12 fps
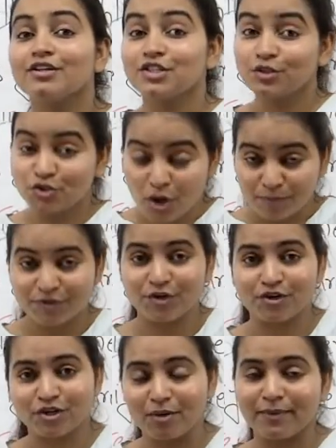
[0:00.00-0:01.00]
Do drop in
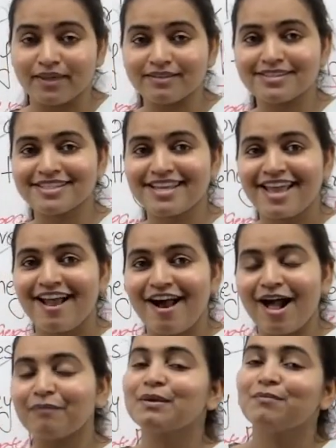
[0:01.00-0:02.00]
your comments.
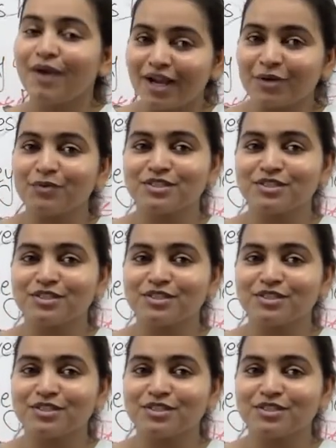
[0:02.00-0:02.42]
I'll be back